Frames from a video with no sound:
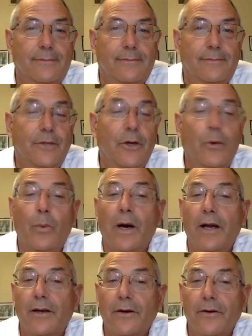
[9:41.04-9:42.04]
no
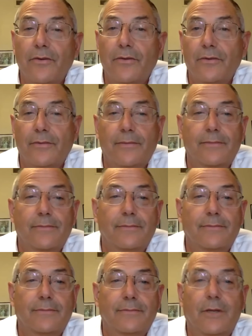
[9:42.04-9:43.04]
wires,
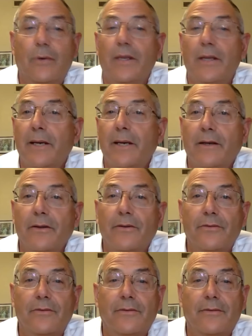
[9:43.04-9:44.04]
no
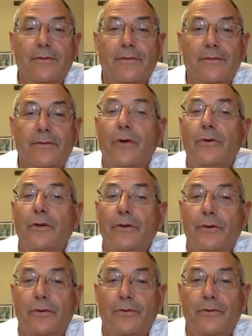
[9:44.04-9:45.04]
emails, no
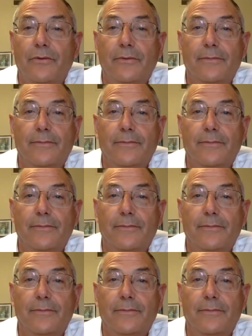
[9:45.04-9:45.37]
news.